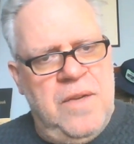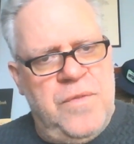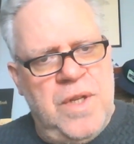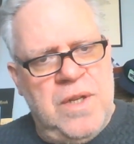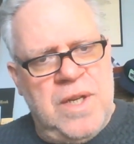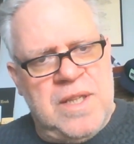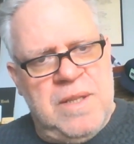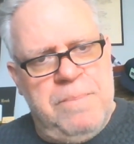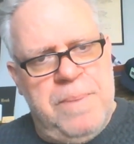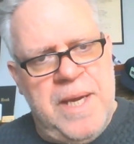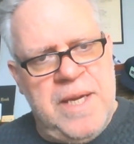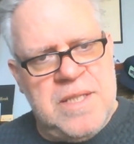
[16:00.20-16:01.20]
if you look at the
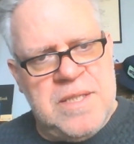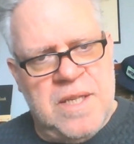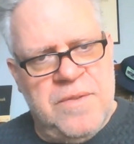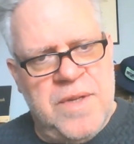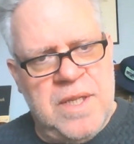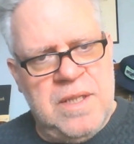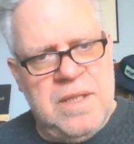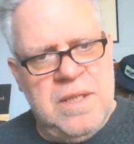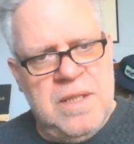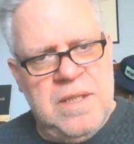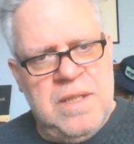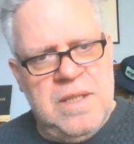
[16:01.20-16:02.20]
base of it,
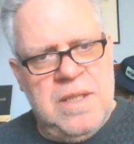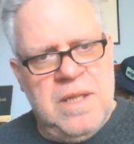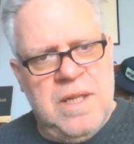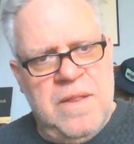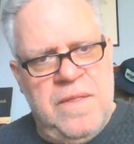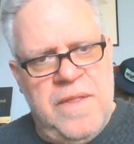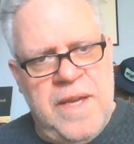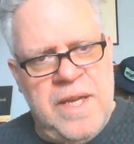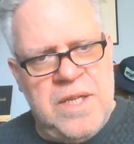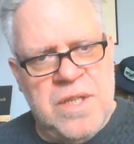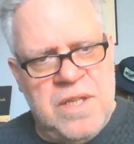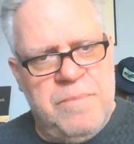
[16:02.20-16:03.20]
they
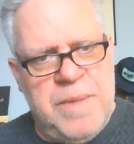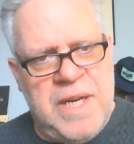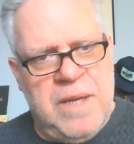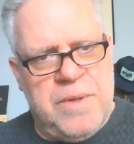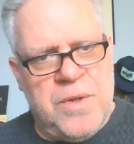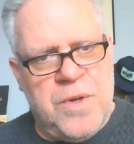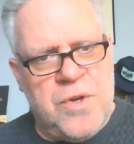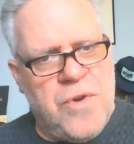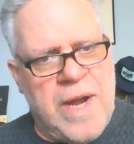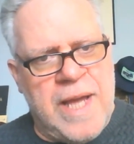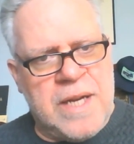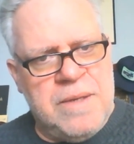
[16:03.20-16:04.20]
should have been able to
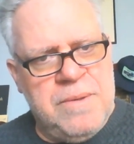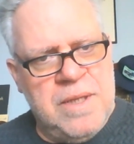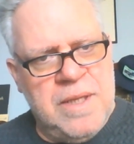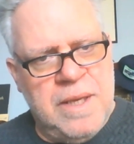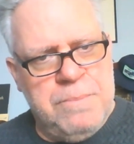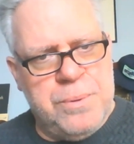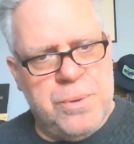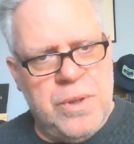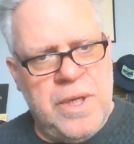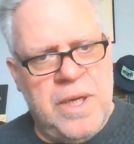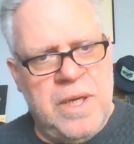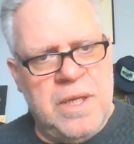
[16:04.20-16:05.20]
attract
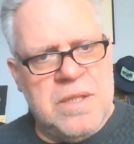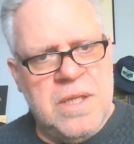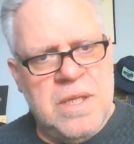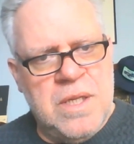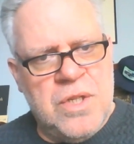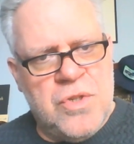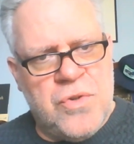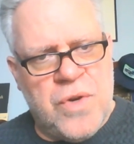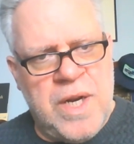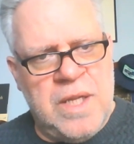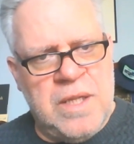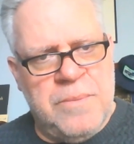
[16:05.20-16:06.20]
employees,
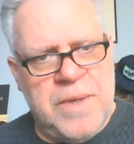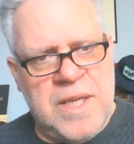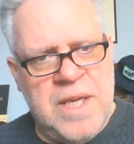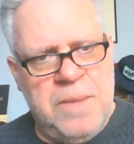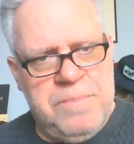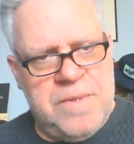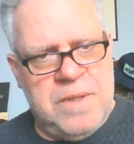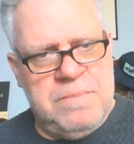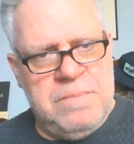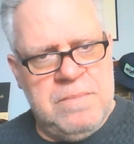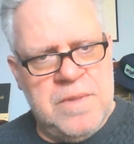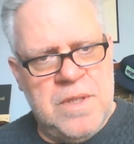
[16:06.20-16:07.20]
train them, and keep
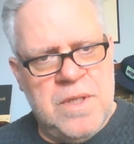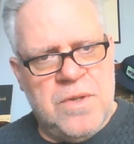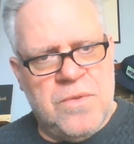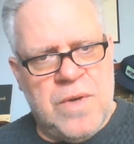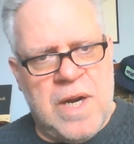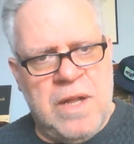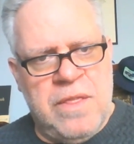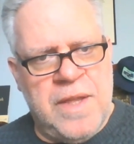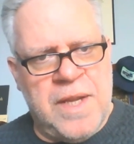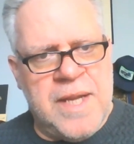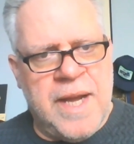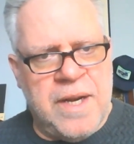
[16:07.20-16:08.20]
them rather
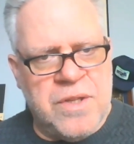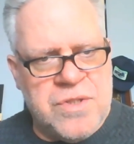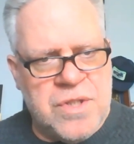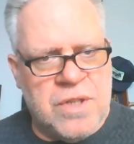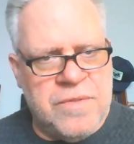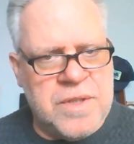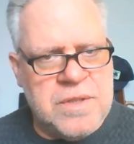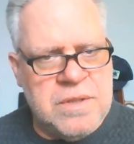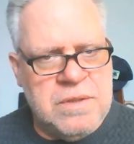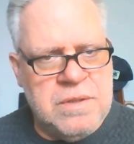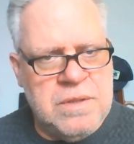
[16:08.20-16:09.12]
than cutting service.